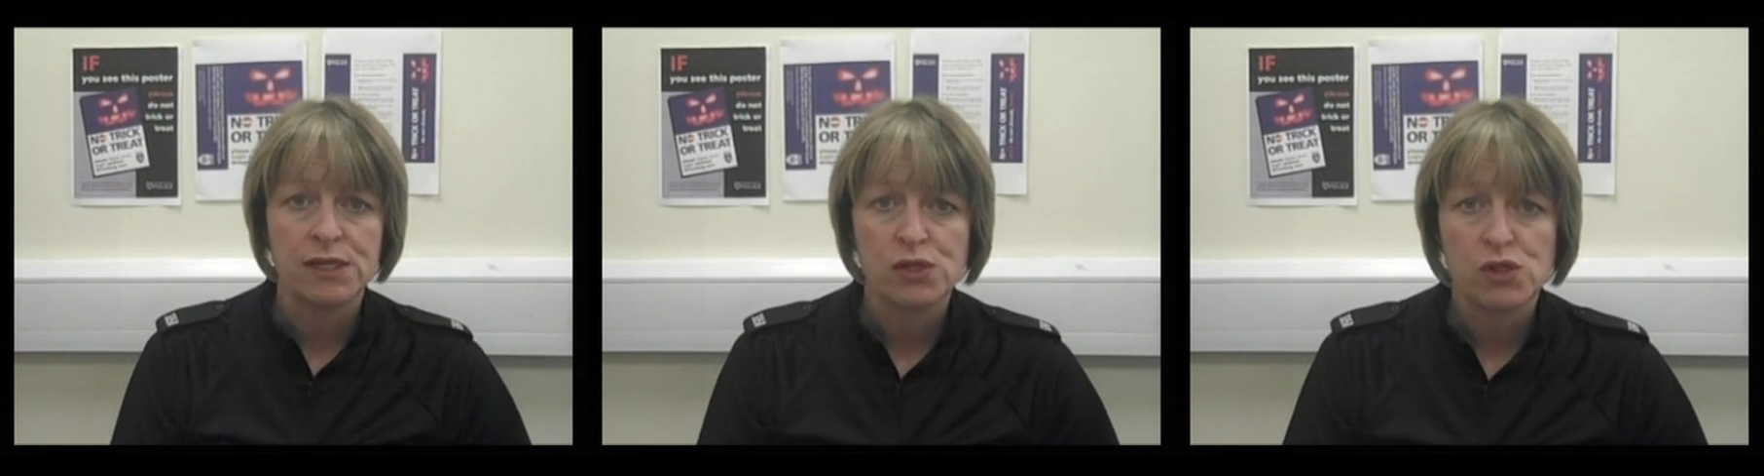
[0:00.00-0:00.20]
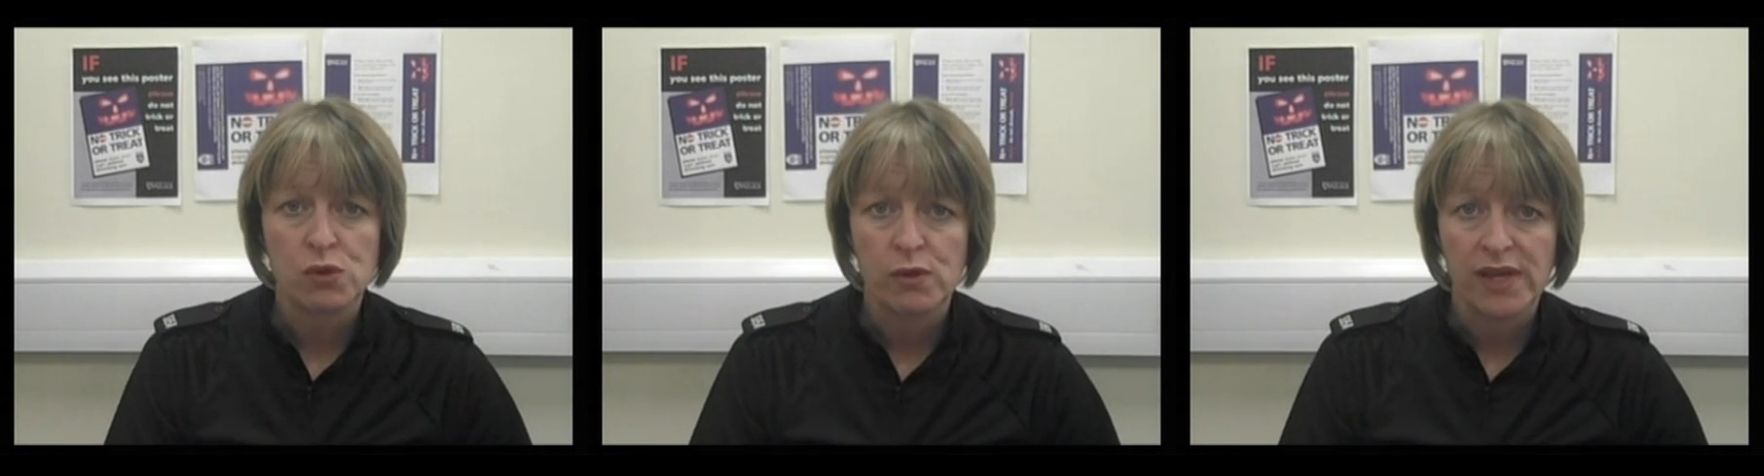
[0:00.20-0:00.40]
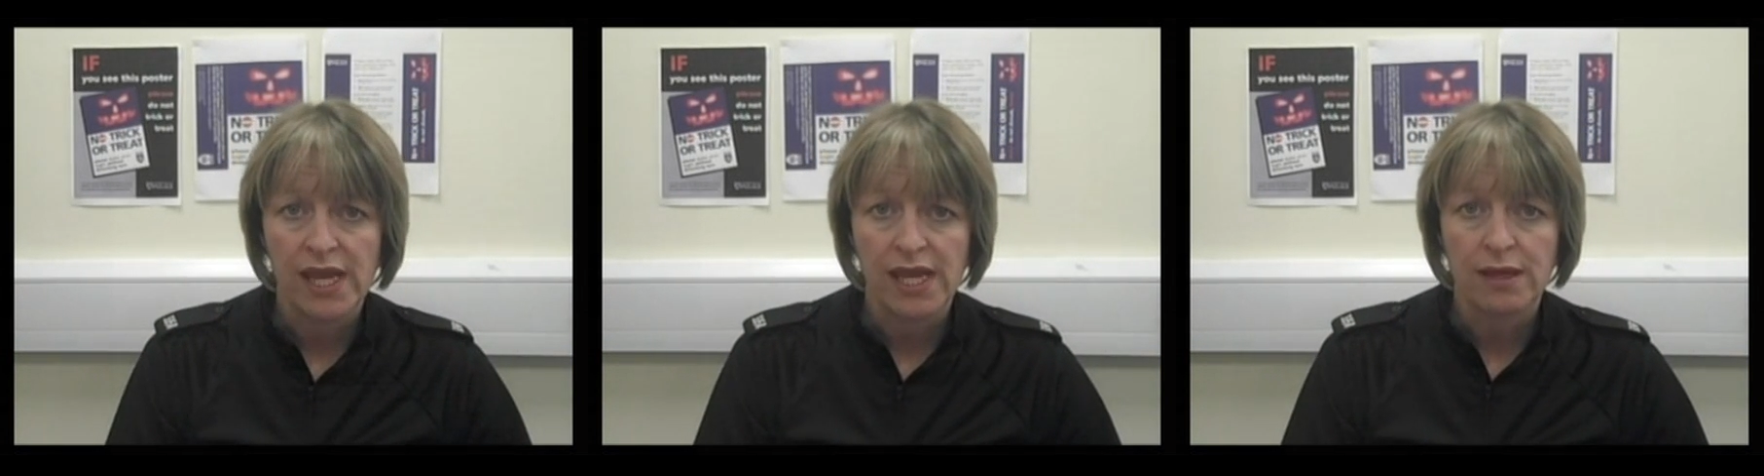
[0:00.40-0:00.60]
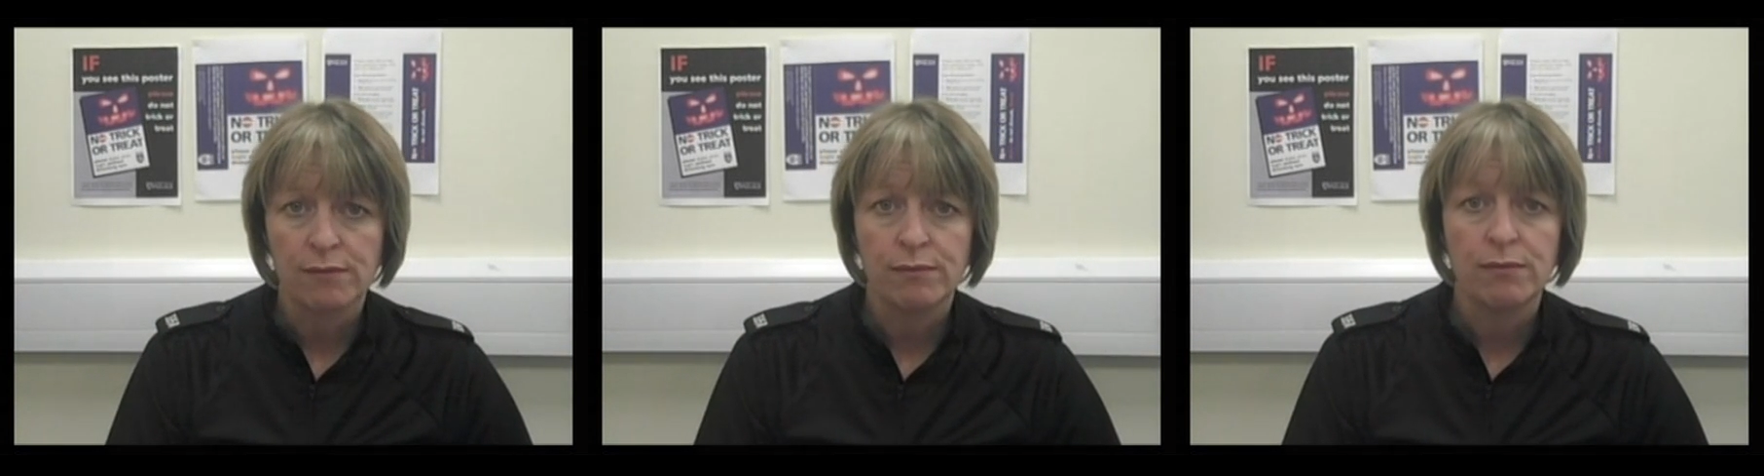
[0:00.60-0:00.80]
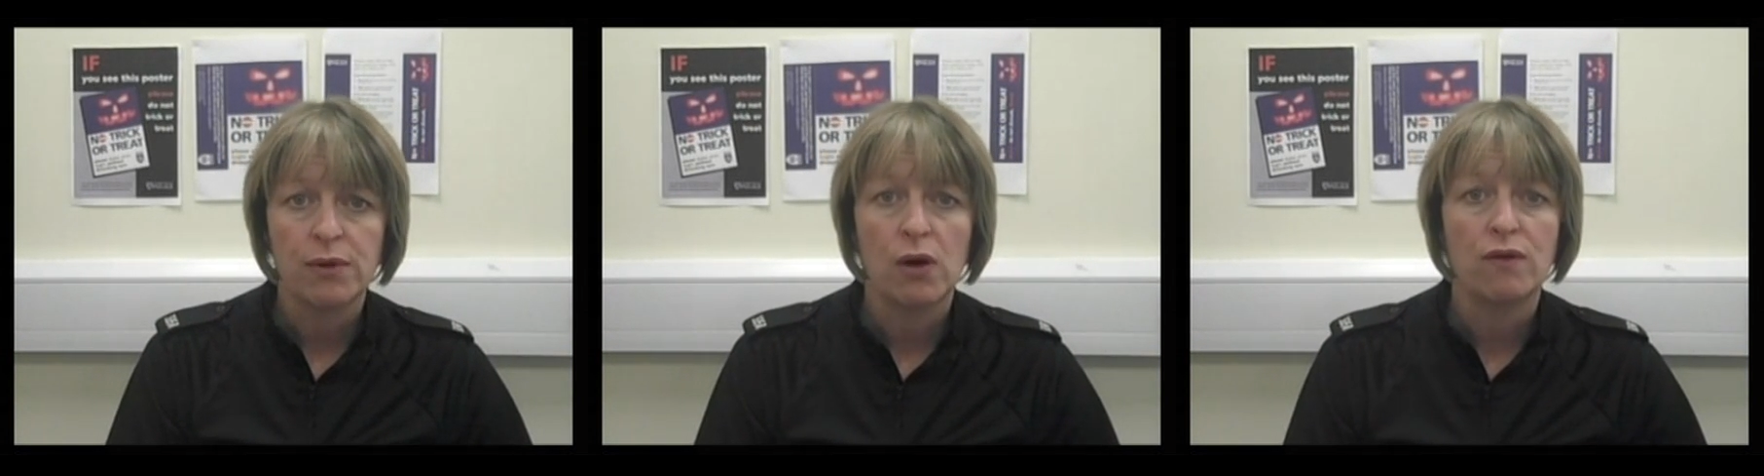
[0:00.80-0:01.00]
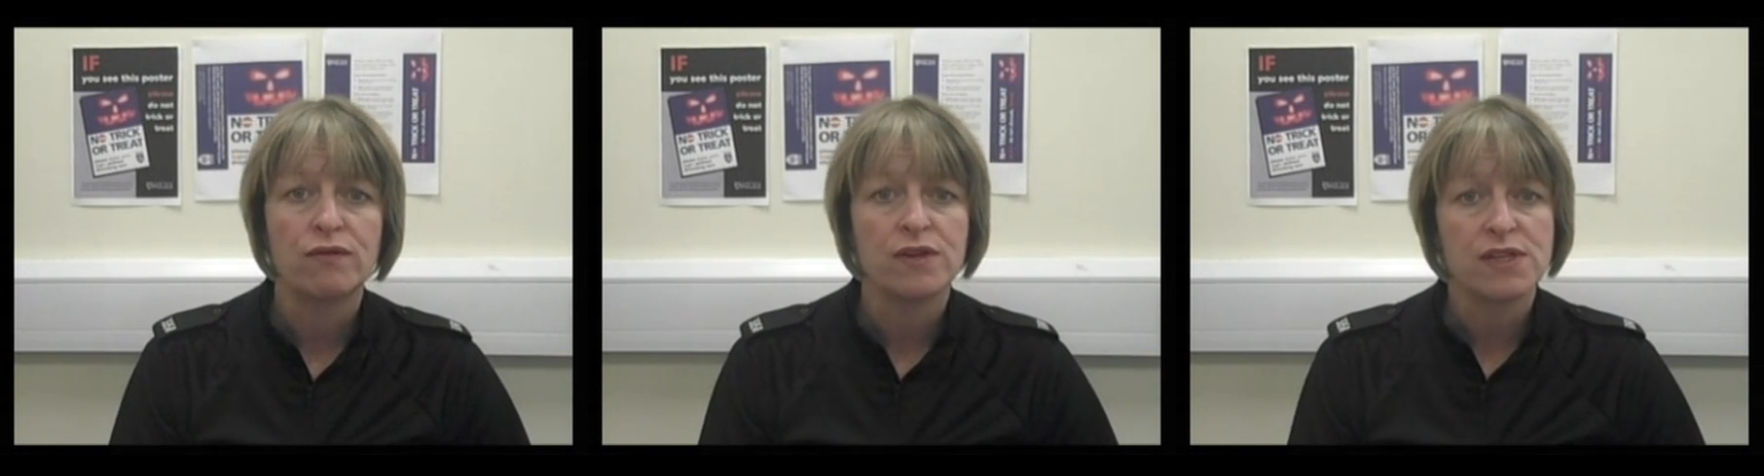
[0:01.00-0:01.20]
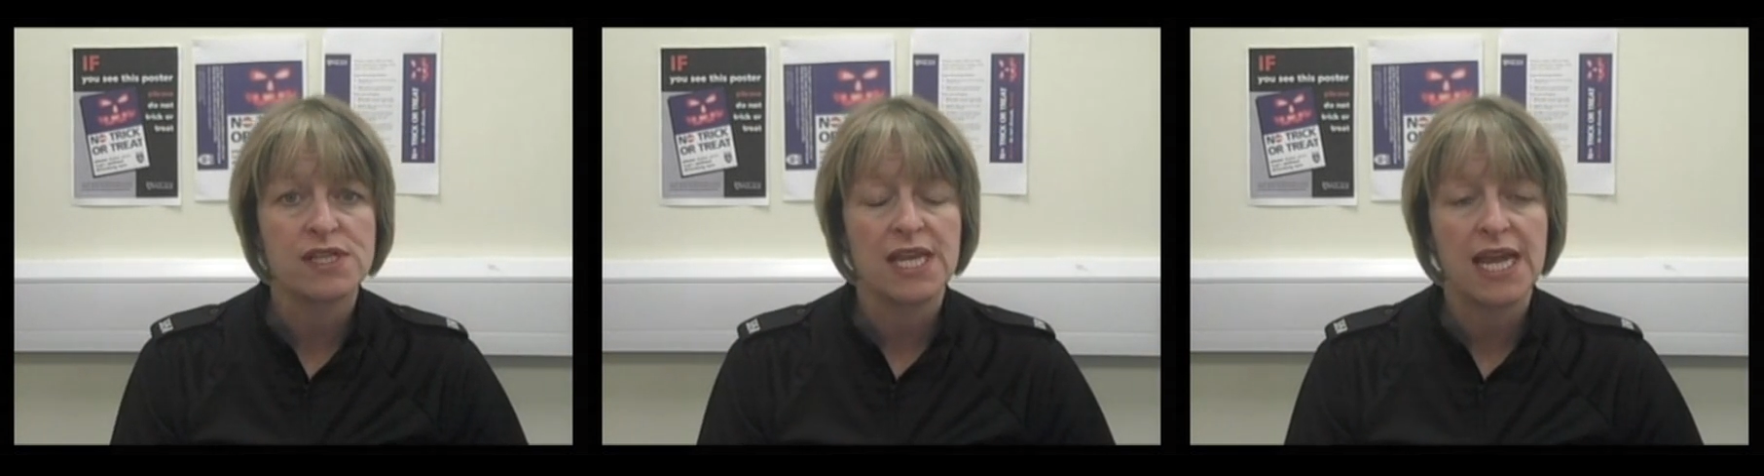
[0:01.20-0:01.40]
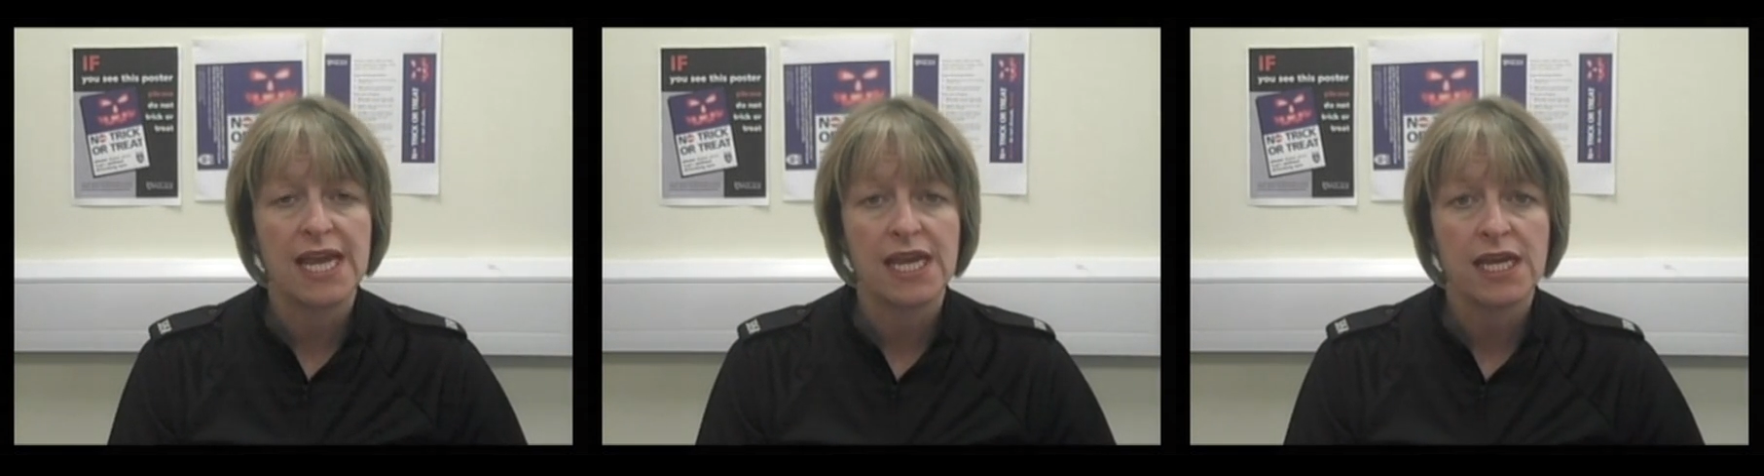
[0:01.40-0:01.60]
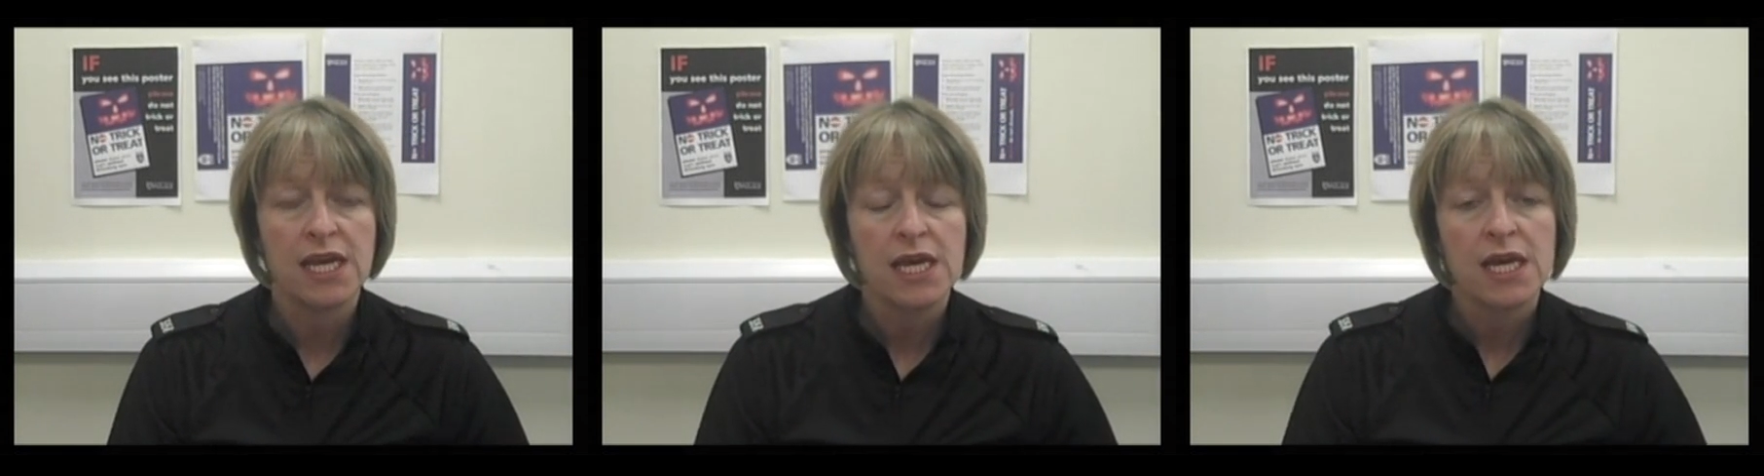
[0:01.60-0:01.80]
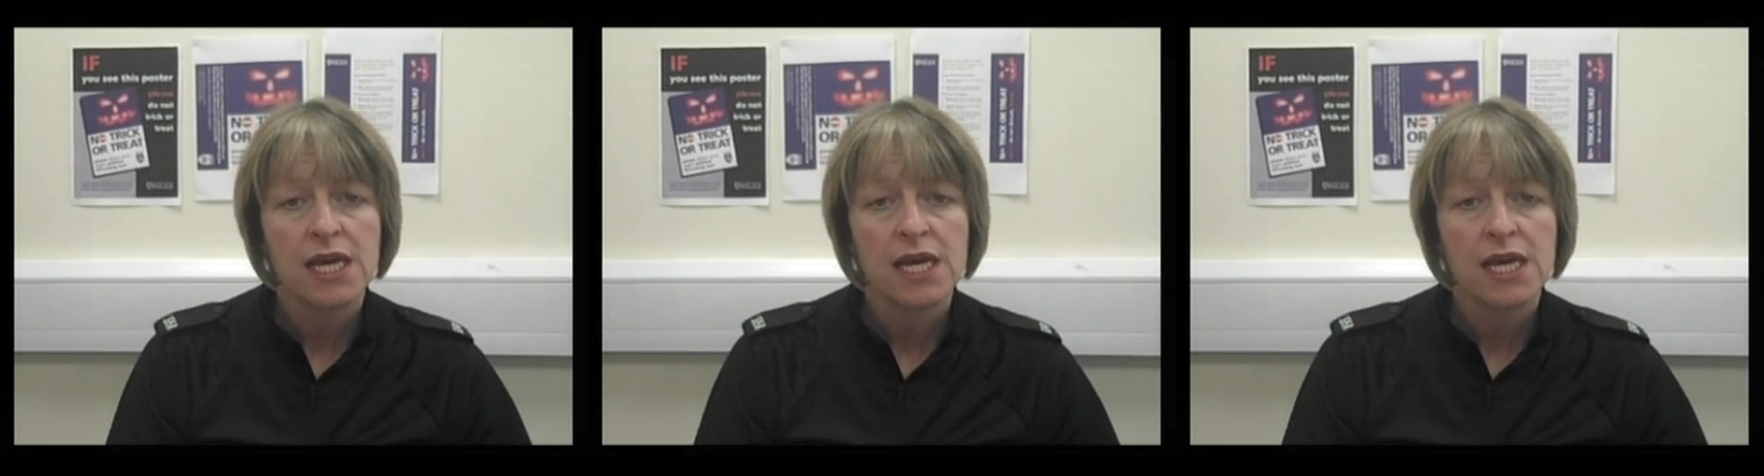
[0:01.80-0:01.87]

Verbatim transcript: enjoying, but obviously